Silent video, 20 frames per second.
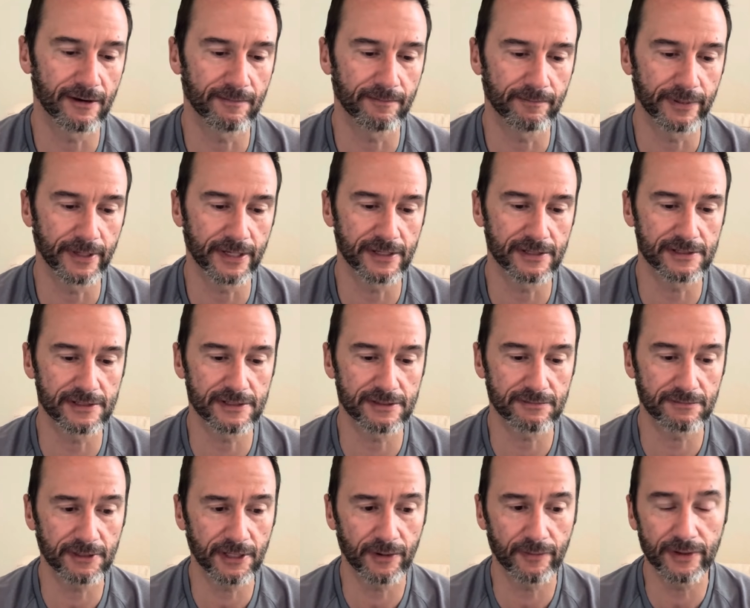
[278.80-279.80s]
Because
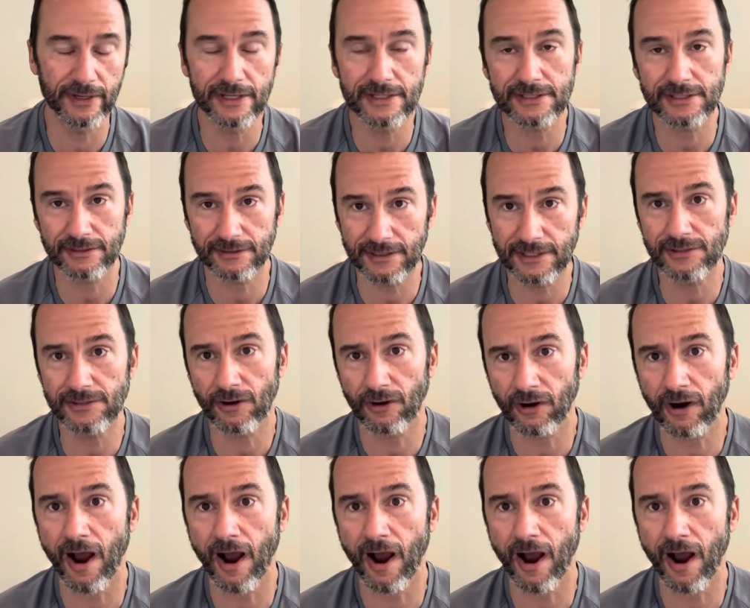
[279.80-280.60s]
these are